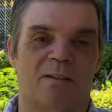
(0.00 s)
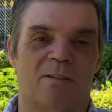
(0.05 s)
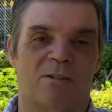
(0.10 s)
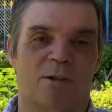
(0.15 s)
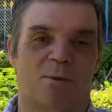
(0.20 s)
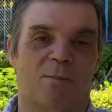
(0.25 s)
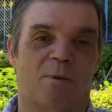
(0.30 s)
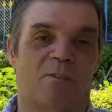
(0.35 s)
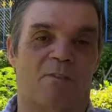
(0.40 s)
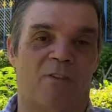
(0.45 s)

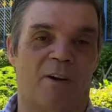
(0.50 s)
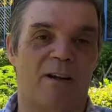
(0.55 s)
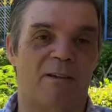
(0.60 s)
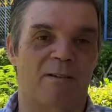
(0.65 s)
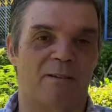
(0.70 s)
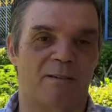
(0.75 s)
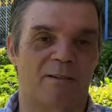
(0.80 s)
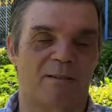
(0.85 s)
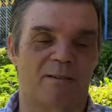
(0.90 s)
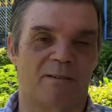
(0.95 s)
So my
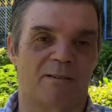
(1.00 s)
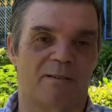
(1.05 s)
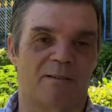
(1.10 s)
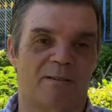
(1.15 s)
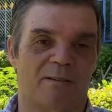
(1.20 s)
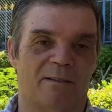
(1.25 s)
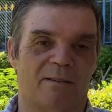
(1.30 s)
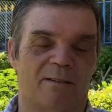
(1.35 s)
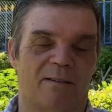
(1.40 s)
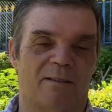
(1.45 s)
friend,
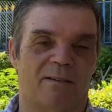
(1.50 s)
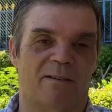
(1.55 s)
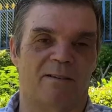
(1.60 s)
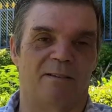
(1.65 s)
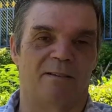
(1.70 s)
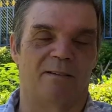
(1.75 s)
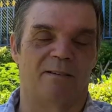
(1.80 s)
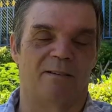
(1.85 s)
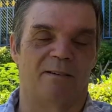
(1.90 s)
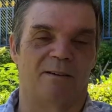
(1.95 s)

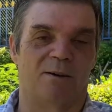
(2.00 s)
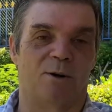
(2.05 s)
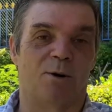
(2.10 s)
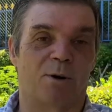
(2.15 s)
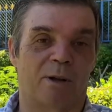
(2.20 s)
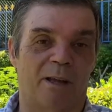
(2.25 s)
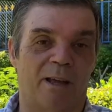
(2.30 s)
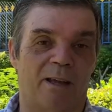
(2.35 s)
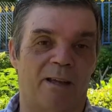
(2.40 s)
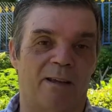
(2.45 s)

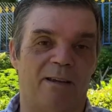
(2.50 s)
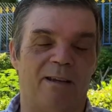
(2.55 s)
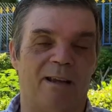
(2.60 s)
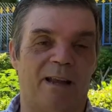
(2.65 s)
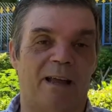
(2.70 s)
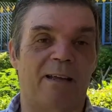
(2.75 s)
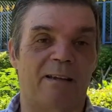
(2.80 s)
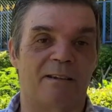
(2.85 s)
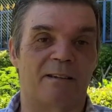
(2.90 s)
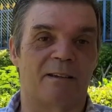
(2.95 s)
okay, he
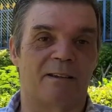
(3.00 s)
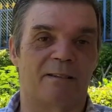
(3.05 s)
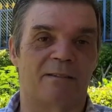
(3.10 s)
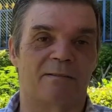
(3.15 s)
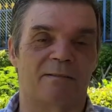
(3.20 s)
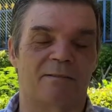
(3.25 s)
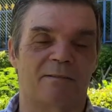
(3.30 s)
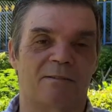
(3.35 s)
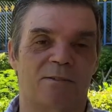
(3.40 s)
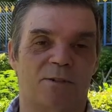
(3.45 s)
liked her.
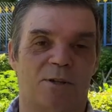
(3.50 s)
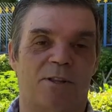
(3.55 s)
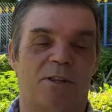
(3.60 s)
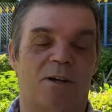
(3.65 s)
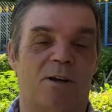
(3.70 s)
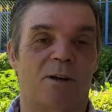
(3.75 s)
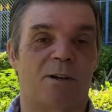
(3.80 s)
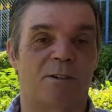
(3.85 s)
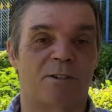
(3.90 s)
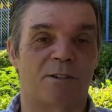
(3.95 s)
So he
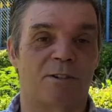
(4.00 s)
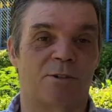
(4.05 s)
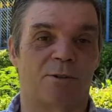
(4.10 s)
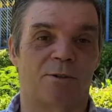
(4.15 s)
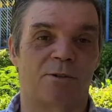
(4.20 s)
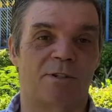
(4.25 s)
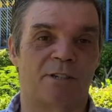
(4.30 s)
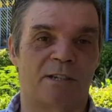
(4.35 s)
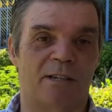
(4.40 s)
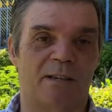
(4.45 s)
thought he'd just
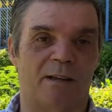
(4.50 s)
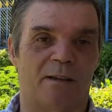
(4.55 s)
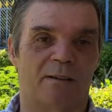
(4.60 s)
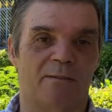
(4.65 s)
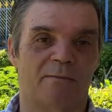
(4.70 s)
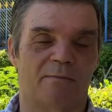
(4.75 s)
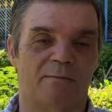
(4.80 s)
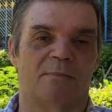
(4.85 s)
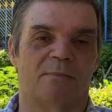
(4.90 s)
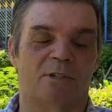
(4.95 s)
go and see her.
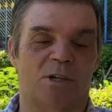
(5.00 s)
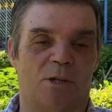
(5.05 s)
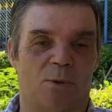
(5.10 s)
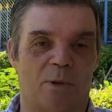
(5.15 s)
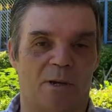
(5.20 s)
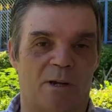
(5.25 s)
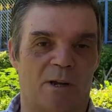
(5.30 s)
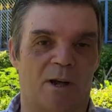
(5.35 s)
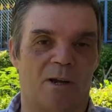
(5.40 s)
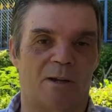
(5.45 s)
So he
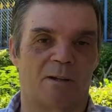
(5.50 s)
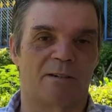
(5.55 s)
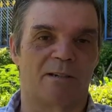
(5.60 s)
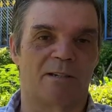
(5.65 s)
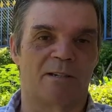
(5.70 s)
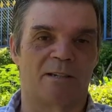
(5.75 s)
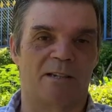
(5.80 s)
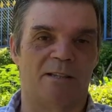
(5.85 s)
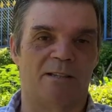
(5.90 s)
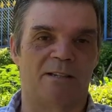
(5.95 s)
went to Holland
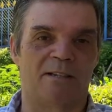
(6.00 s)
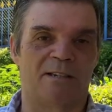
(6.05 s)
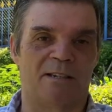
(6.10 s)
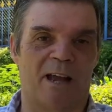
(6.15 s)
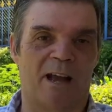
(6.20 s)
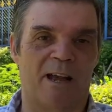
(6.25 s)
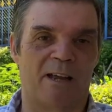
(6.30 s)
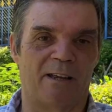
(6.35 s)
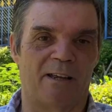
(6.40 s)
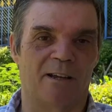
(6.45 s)
to see this
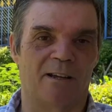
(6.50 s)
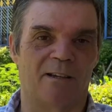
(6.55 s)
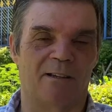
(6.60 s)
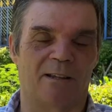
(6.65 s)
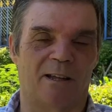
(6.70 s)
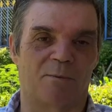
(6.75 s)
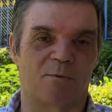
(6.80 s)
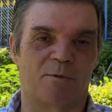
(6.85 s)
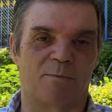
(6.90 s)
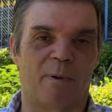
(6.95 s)
Thai girl
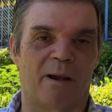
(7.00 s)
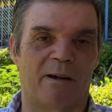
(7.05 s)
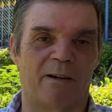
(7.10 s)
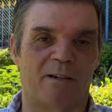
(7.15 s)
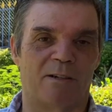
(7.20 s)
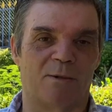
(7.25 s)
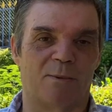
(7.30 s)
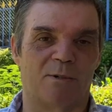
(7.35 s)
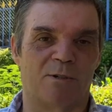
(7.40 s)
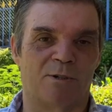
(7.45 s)
that was
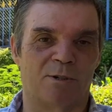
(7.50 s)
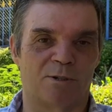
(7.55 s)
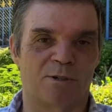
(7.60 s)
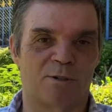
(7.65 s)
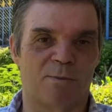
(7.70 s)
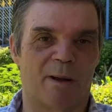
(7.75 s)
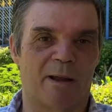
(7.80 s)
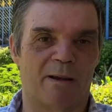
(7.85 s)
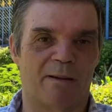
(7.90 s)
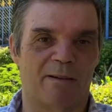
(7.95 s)
married to a
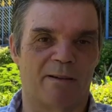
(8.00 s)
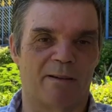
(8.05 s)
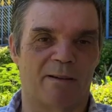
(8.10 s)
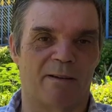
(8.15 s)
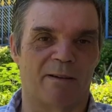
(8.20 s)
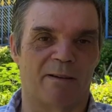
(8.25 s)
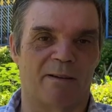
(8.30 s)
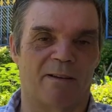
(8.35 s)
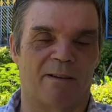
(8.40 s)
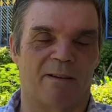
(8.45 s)
Dutchman
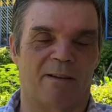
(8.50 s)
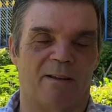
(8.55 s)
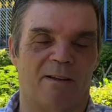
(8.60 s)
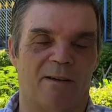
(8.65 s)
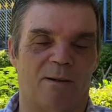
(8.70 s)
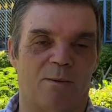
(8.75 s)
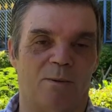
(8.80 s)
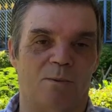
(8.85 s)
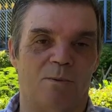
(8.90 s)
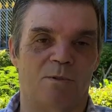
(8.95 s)

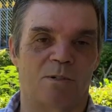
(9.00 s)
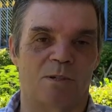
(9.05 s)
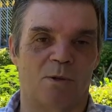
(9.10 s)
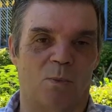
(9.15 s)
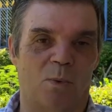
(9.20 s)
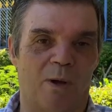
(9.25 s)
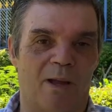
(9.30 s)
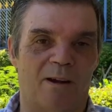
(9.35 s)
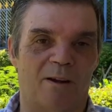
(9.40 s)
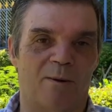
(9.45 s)
who was
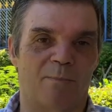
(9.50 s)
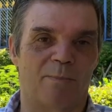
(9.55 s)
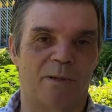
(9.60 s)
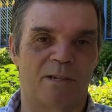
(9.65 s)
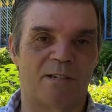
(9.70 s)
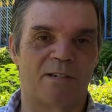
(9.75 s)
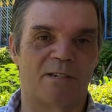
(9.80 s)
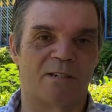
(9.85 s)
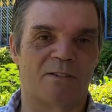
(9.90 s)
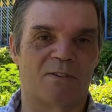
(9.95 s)
away on
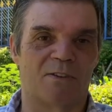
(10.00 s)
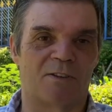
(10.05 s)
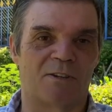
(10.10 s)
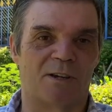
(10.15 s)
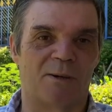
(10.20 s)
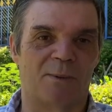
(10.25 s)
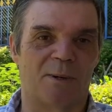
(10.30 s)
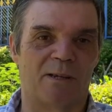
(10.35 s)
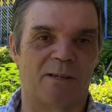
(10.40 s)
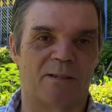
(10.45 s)
business for
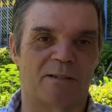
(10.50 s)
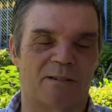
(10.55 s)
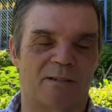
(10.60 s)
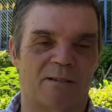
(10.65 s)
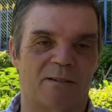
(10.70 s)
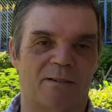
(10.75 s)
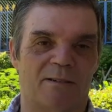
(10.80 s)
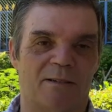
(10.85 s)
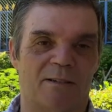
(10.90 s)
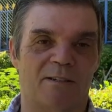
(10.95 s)
3
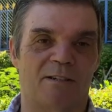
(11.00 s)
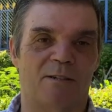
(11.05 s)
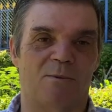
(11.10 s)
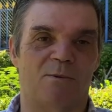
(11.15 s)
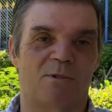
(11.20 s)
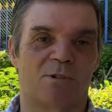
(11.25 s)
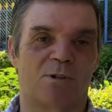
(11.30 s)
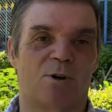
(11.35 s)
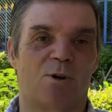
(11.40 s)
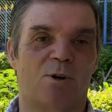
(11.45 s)
weeks. And she
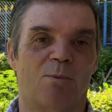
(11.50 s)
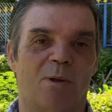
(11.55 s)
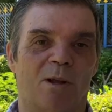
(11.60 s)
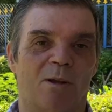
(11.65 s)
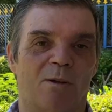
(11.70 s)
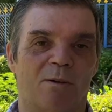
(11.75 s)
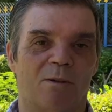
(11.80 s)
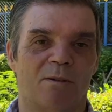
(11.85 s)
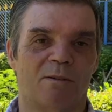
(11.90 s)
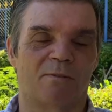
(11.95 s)
was home
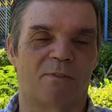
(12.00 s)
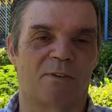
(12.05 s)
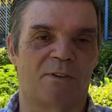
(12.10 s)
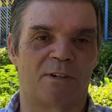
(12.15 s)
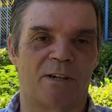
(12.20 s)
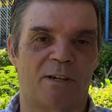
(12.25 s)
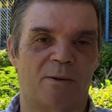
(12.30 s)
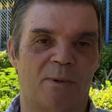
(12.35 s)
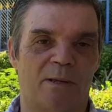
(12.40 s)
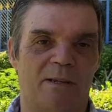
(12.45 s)
alone for
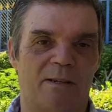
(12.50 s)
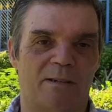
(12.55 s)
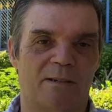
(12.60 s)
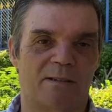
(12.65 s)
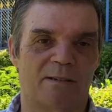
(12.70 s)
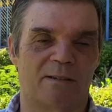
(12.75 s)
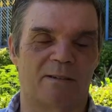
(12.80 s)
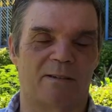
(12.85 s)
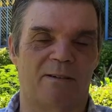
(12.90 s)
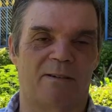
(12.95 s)
3 weeks.